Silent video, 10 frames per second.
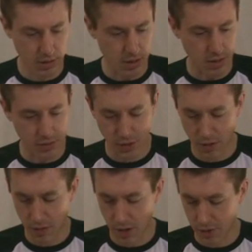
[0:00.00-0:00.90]
And
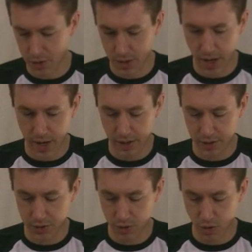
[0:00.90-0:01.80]
set that aside.
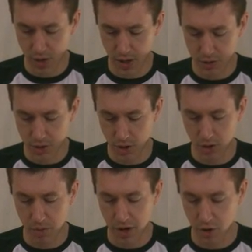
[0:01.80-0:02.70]
Let's go ahead and talk
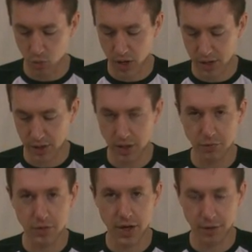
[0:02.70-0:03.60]
about our wet
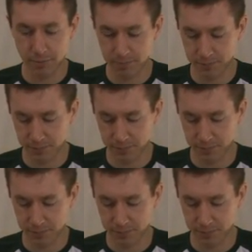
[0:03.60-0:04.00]
leaf now.